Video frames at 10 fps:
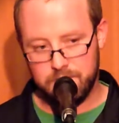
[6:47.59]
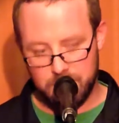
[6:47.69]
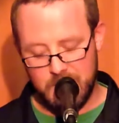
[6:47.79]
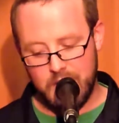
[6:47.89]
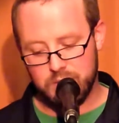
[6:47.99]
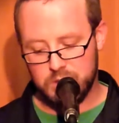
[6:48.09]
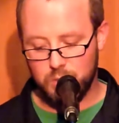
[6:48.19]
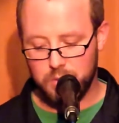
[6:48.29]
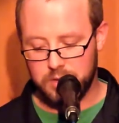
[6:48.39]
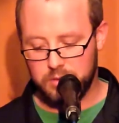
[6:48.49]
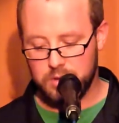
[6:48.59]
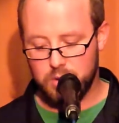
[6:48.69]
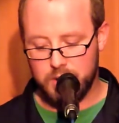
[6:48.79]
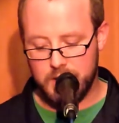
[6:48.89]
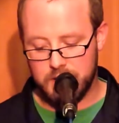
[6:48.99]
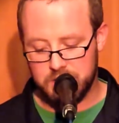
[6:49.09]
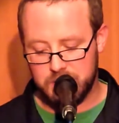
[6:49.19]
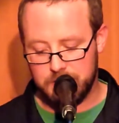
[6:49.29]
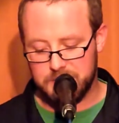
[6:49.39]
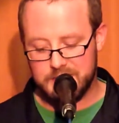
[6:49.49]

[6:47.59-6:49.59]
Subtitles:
There was a woman who'd known hardship.